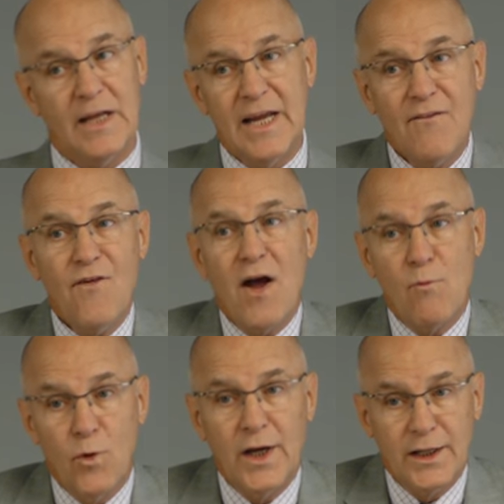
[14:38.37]
If
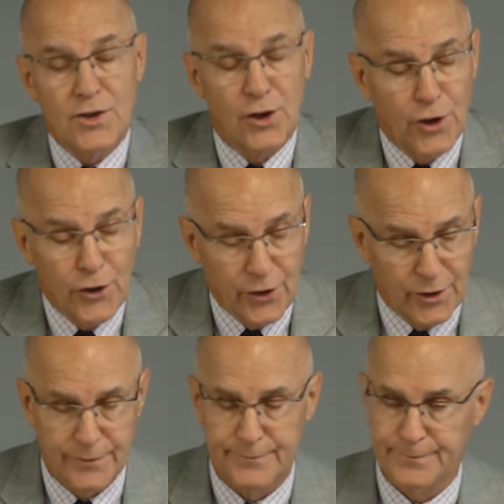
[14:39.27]
I'm willing to learn.
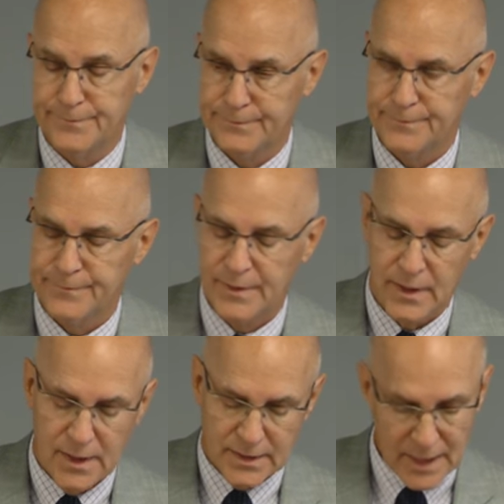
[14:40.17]

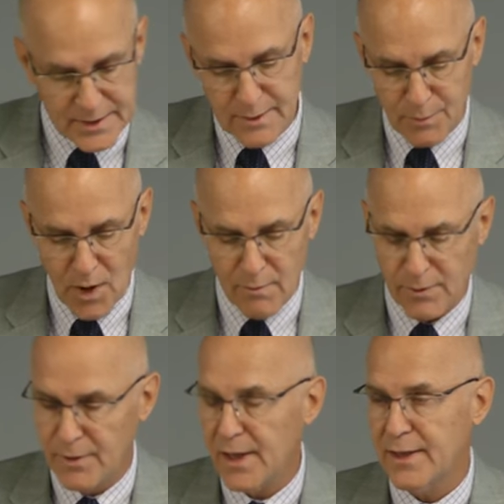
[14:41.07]
That's the
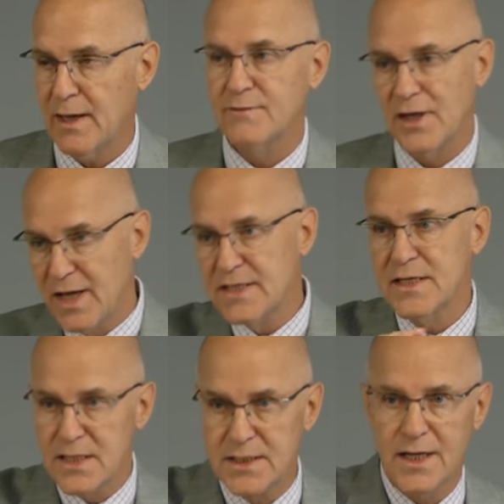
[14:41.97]
problem. A lot of times the
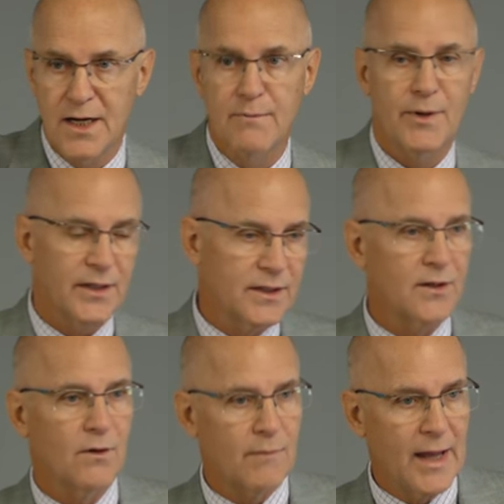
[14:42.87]
lesson is there, but you
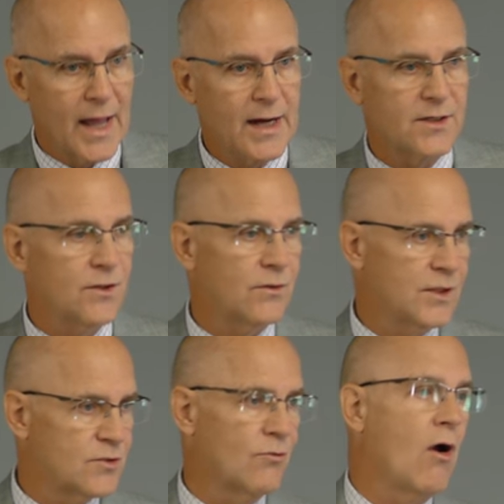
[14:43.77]
know, my attitude
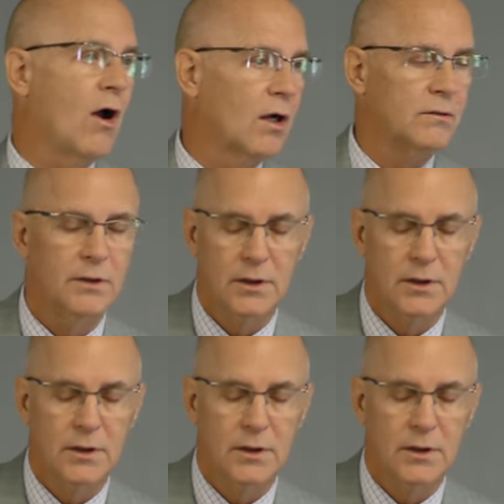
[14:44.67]
is wrong.